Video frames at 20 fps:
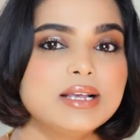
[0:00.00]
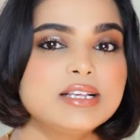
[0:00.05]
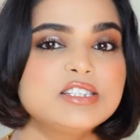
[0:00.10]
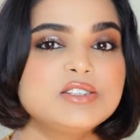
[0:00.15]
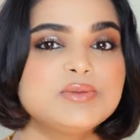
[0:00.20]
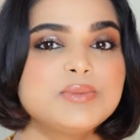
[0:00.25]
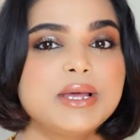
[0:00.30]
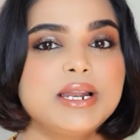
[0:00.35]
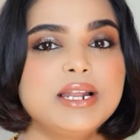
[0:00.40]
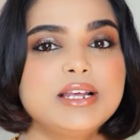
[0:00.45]

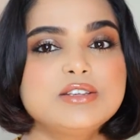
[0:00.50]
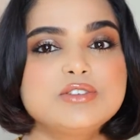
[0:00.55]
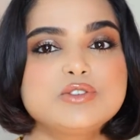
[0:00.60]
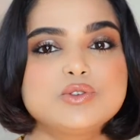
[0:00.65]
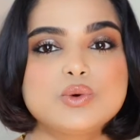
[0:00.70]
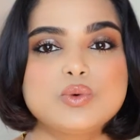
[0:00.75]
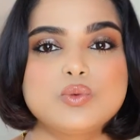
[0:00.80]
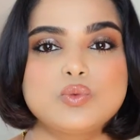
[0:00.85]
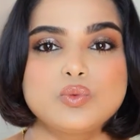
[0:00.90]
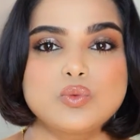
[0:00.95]
is smelling
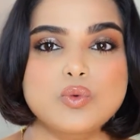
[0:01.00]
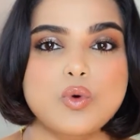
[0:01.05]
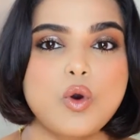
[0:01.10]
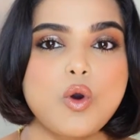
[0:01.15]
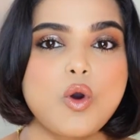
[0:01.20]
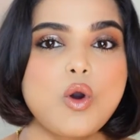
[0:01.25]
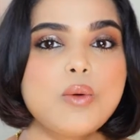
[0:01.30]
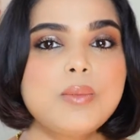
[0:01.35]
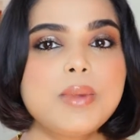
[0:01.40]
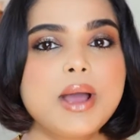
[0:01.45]
so
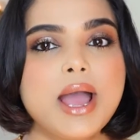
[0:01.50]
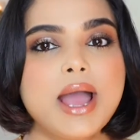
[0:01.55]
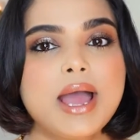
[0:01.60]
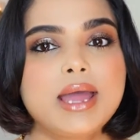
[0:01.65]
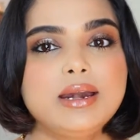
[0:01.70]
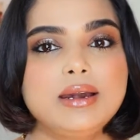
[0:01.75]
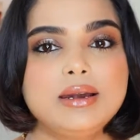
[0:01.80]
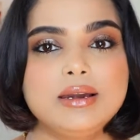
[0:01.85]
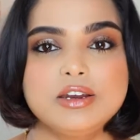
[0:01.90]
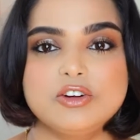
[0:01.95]
warm
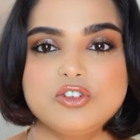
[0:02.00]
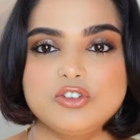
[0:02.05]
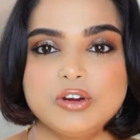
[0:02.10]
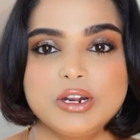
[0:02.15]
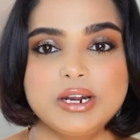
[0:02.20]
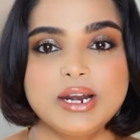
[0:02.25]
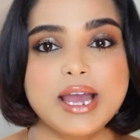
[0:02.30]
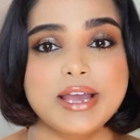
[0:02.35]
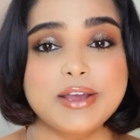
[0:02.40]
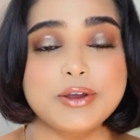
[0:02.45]
and
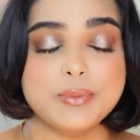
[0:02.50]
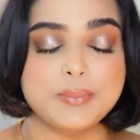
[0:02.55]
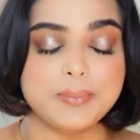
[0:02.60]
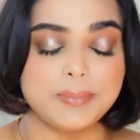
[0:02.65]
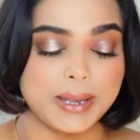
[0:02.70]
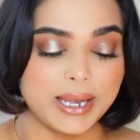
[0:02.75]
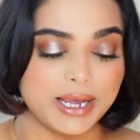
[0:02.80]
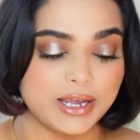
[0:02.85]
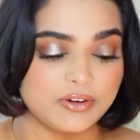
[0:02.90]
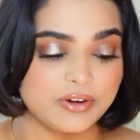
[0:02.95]
literally like a
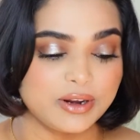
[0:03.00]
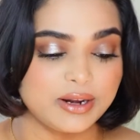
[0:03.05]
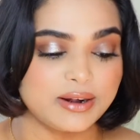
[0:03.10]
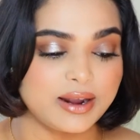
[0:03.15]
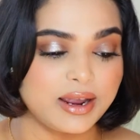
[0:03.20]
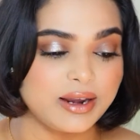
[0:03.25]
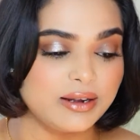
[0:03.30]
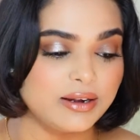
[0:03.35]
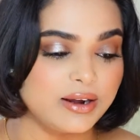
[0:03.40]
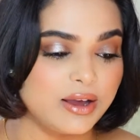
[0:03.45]
bakery
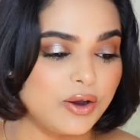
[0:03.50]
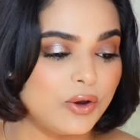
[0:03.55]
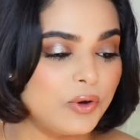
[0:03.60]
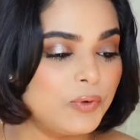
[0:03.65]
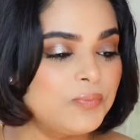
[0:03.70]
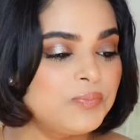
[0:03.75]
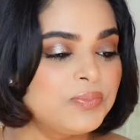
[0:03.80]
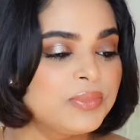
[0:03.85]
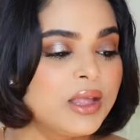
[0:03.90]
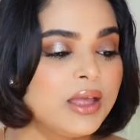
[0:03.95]
right
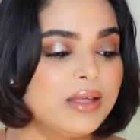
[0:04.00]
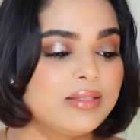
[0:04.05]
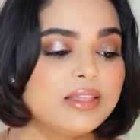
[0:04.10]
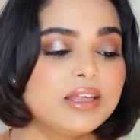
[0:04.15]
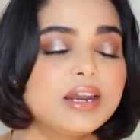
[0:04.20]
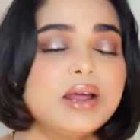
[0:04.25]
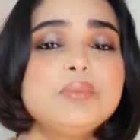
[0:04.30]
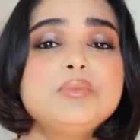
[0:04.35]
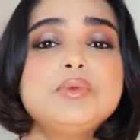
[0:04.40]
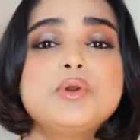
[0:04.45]
now
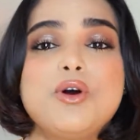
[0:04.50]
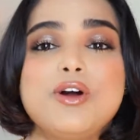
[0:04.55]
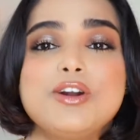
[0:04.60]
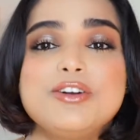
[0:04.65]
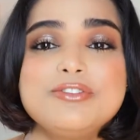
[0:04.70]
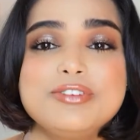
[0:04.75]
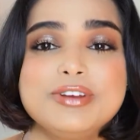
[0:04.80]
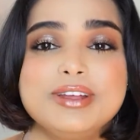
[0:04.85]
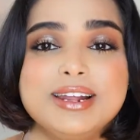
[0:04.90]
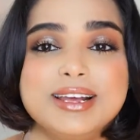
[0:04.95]
that I'm
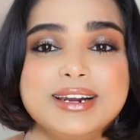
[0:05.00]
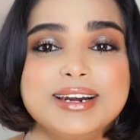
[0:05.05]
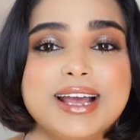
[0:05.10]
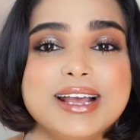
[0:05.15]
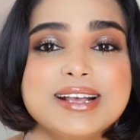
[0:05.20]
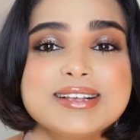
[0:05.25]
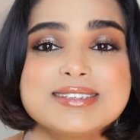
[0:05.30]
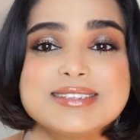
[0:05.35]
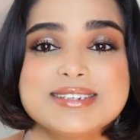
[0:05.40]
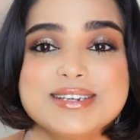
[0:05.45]
not feeling
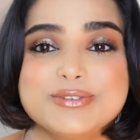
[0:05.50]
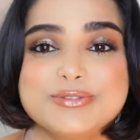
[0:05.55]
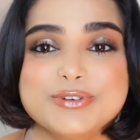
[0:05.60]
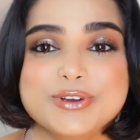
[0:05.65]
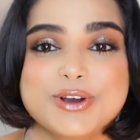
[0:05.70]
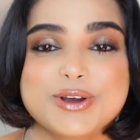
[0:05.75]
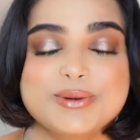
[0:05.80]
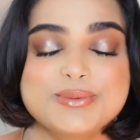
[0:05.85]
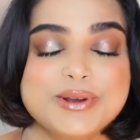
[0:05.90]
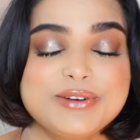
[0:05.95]
like
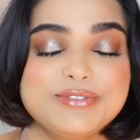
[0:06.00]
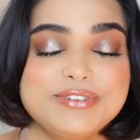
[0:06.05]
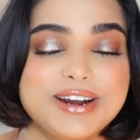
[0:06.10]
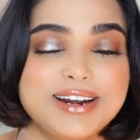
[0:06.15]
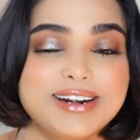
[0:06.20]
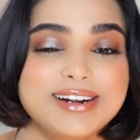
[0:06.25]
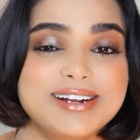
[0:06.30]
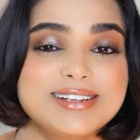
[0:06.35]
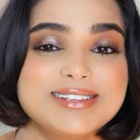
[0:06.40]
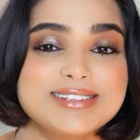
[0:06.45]
sniffing on my
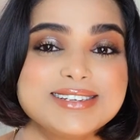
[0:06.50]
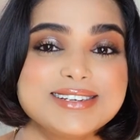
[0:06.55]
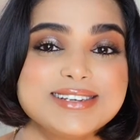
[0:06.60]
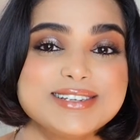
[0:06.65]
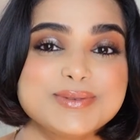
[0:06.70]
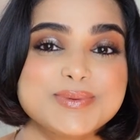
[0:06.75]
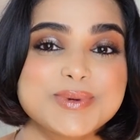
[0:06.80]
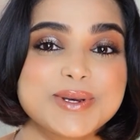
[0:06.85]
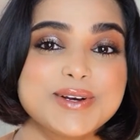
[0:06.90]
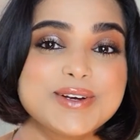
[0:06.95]

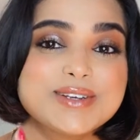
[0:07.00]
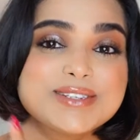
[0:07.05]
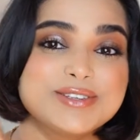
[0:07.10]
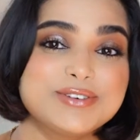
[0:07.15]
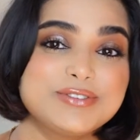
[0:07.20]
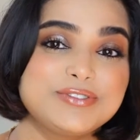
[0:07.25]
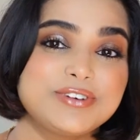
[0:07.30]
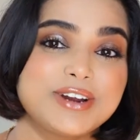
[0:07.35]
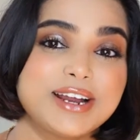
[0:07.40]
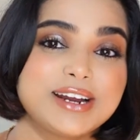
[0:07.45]
fragrances, because
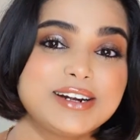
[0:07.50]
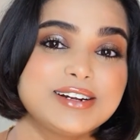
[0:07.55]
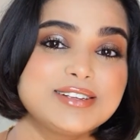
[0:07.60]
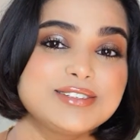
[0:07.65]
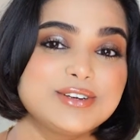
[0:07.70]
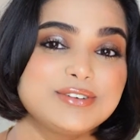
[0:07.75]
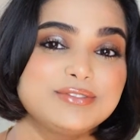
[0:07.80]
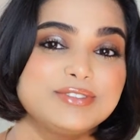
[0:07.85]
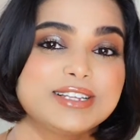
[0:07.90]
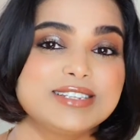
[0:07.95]
the
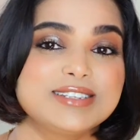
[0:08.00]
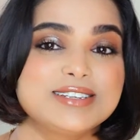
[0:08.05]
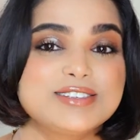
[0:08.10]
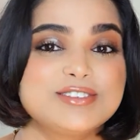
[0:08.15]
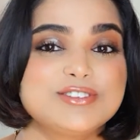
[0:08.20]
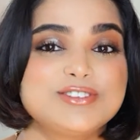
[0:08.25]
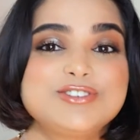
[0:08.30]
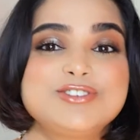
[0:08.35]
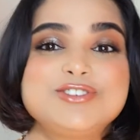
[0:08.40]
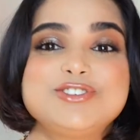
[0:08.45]
fragrance of this
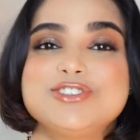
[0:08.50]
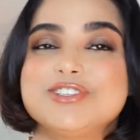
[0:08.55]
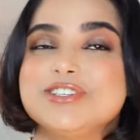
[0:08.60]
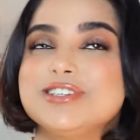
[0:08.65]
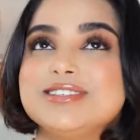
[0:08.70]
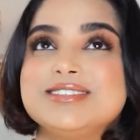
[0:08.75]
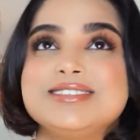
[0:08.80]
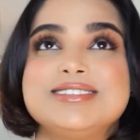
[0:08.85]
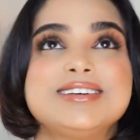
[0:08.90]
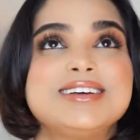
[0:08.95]
is
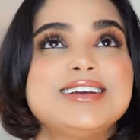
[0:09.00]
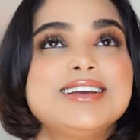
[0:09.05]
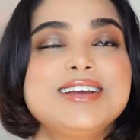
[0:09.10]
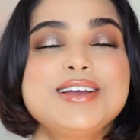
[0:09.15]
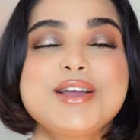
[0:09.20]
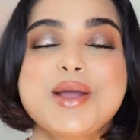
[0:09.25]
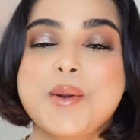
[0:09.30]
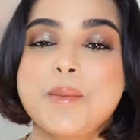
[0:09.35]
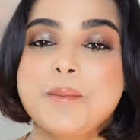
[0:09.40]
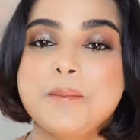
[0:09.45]
just
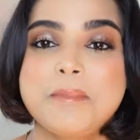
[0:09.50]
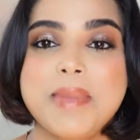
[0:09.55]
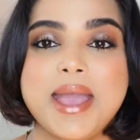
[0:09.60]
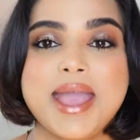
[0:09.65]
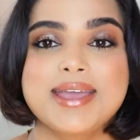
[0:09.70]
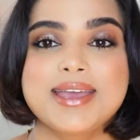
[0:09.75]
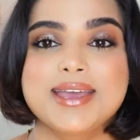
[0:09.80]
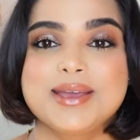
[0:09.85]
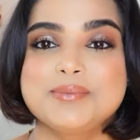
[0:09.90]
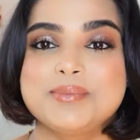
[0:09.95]

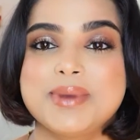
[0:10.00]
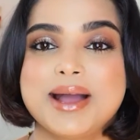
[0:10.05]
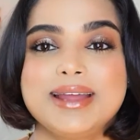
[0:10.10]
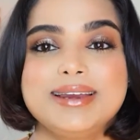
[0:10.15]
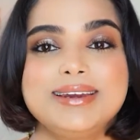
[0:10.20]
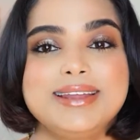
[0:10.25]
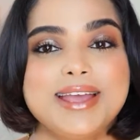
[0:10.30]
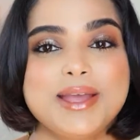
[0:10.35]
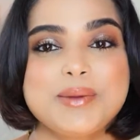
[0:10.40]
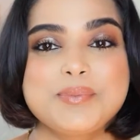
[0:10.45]
making my
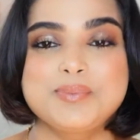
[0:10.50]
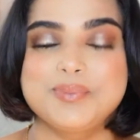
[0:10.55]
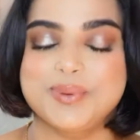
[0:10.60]
day